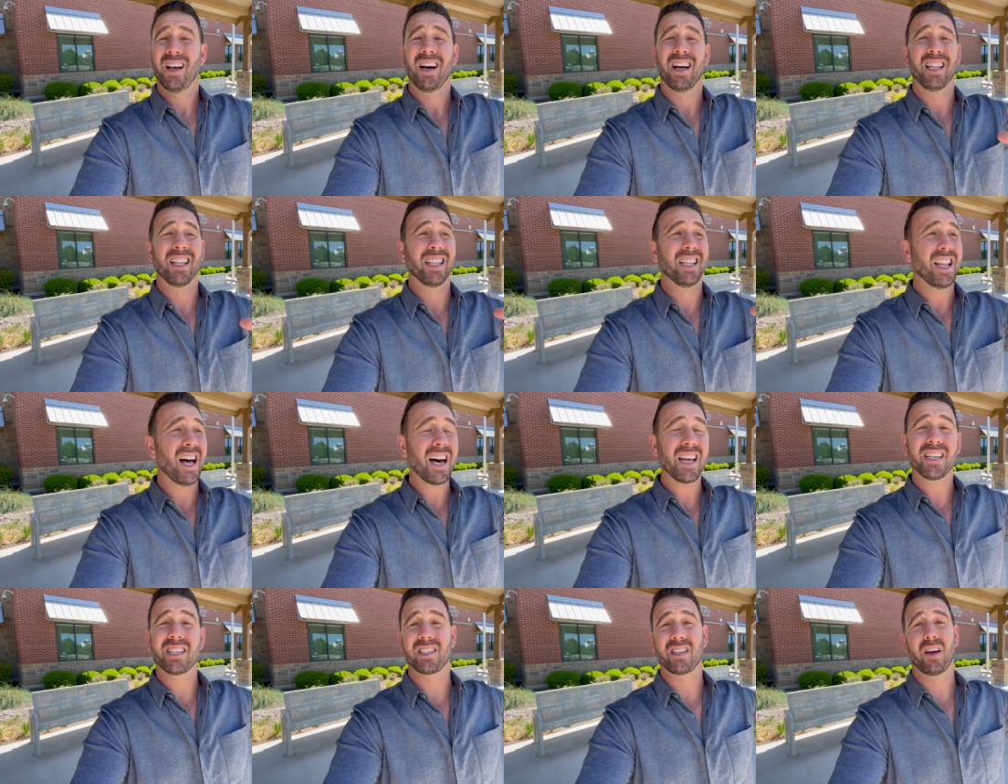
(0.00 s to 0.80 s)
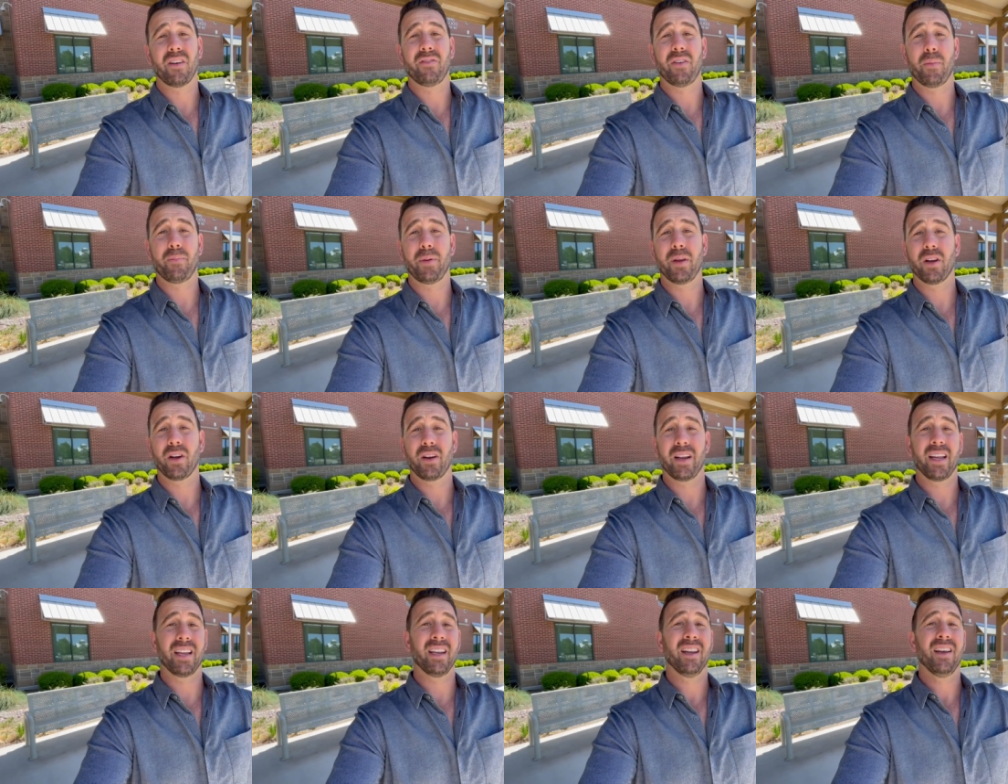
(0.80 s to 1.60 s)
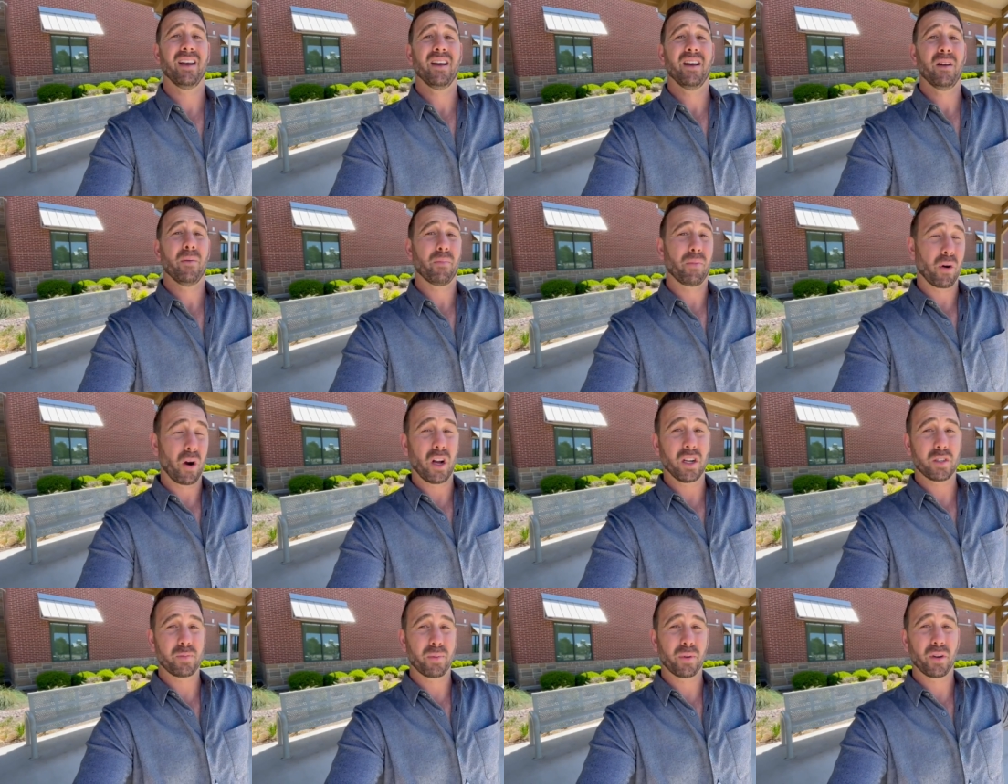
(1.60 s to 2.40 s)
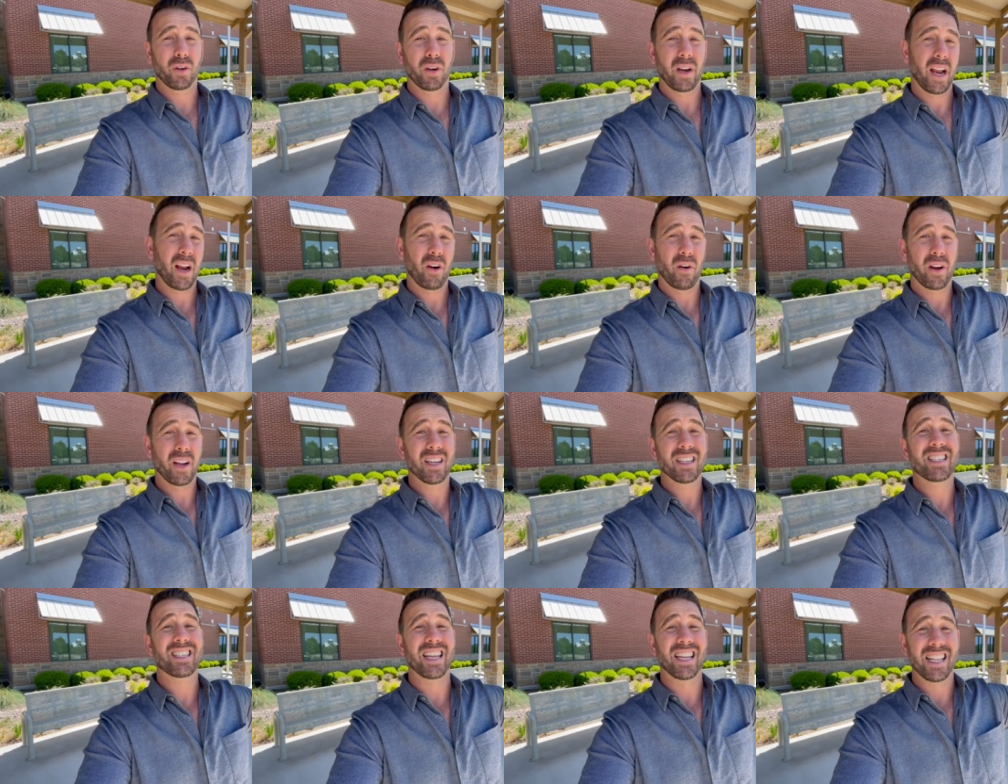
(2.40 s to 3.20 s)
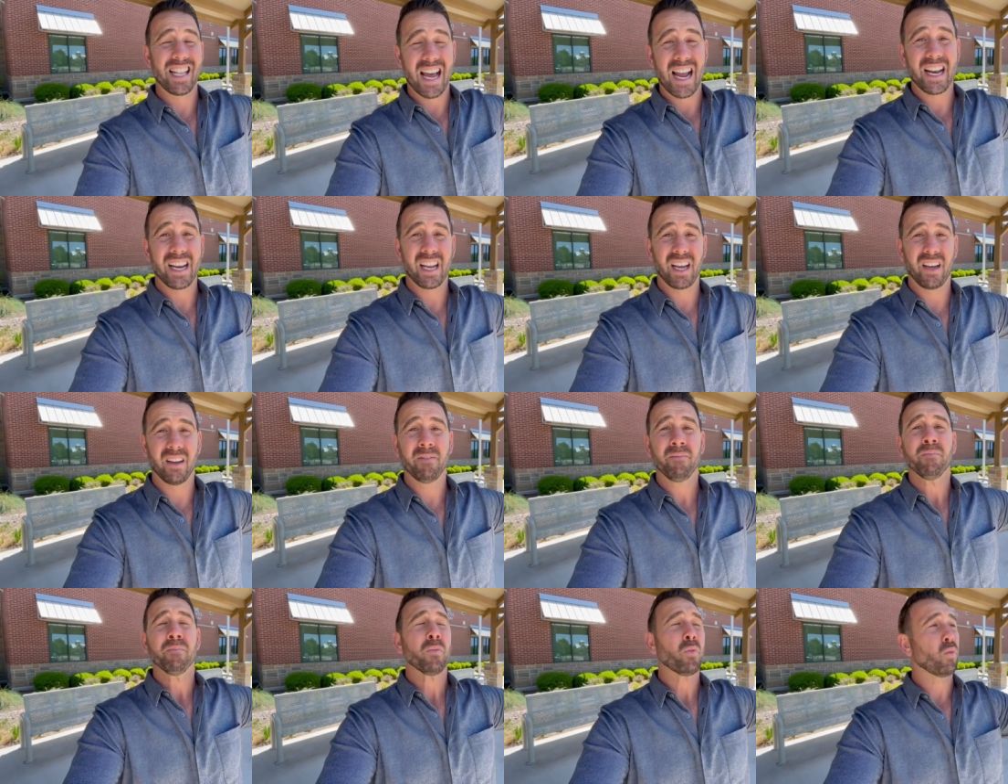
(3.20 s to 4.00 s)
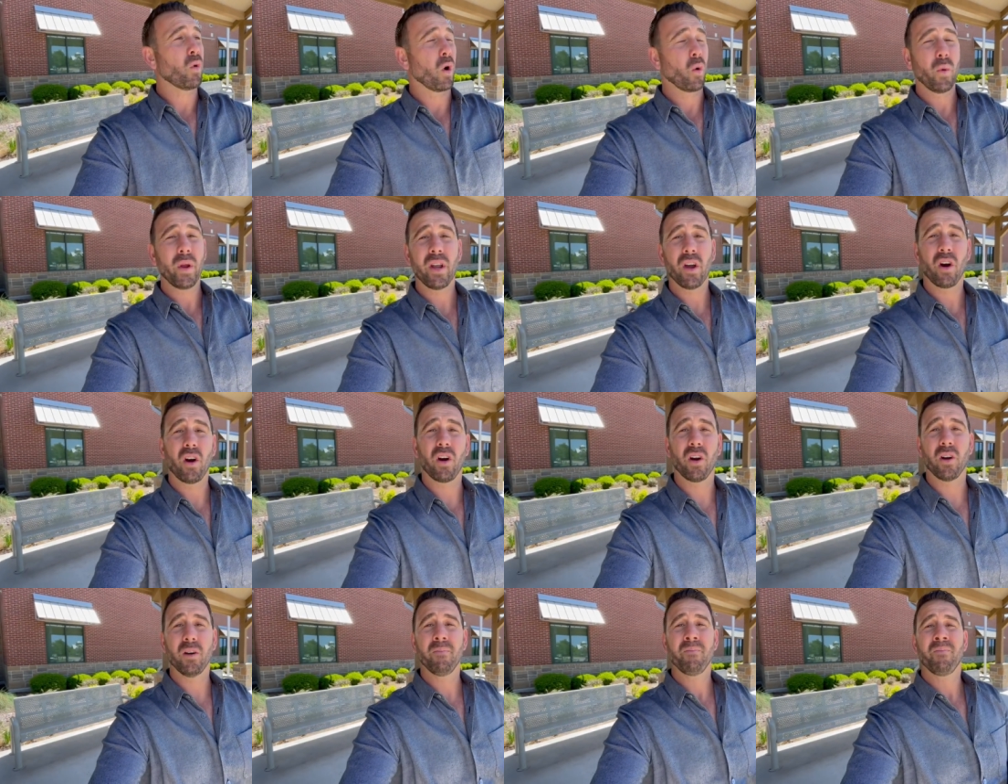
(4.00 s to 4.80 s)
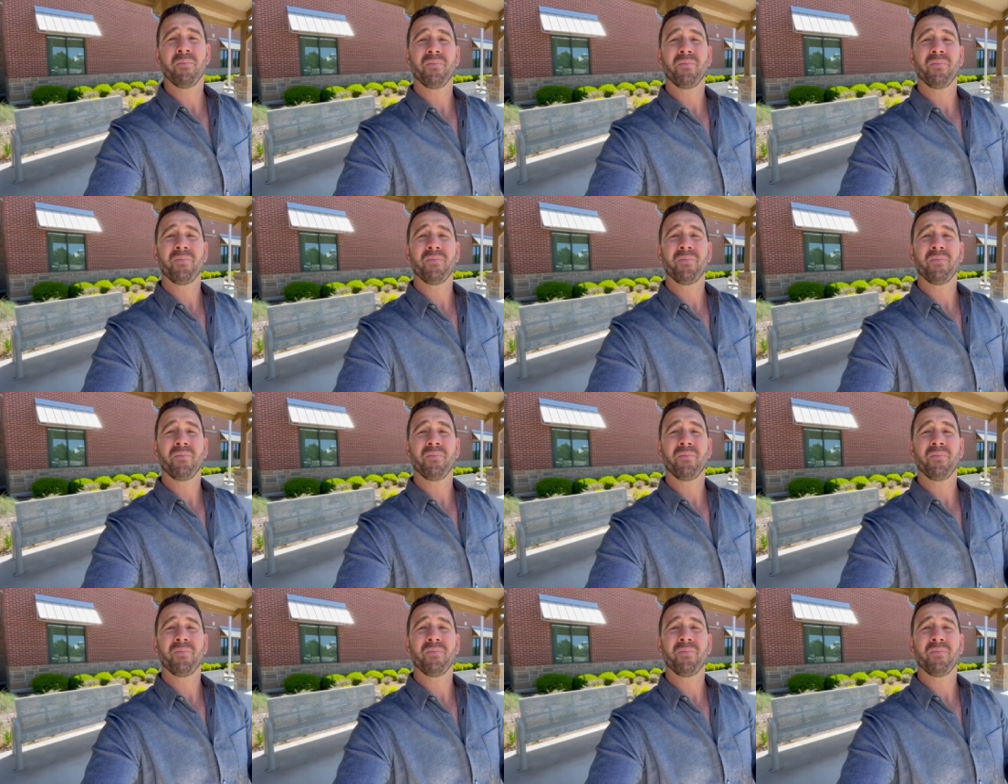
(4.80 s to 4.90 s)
A lot of stuff up here in Prosper area, Celina, where we are,